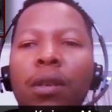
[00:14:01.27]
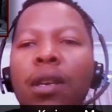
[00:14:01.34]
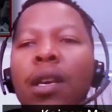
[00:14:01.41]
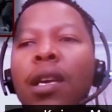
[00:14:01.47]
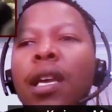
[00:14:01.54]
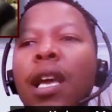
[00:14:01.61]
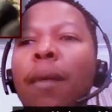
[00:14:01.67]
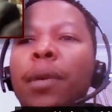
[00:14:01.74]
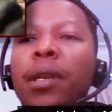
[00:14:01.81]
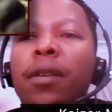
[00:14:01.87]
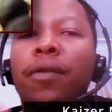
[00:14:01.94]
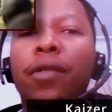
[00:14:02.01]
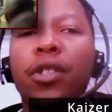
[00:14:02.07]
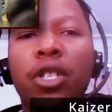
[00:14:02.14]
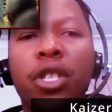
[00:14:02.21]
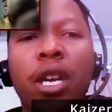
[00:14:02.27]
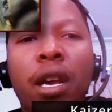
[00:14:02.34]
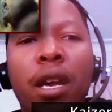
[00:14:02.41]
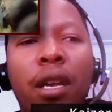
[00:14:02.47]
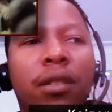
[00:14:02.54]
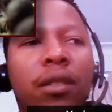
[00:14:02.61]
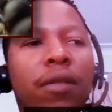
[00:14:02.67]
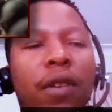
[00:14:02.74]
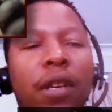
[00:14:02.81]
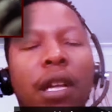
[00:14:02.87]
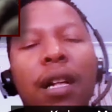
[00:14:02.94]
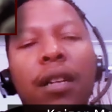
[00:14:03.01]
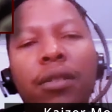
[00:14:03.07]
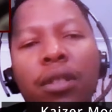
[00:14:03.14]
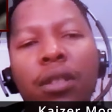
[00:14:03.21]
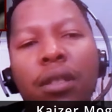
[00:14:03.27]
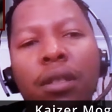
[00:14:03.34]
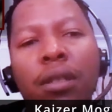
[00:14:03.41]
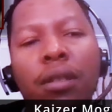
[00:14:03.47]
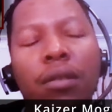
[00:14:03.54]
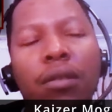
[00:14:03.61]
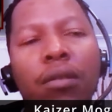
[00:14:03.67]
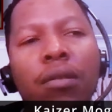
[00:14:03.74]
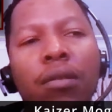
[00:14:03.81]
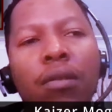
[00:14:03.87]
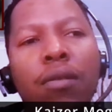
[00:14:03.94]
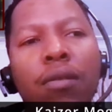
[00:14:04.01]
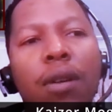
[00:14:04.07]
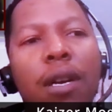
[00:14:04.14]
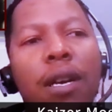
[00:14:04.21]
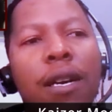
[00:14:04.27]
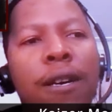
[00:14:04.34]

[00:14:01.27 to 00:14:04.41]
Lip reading: we come in different shades, different cultures, you know.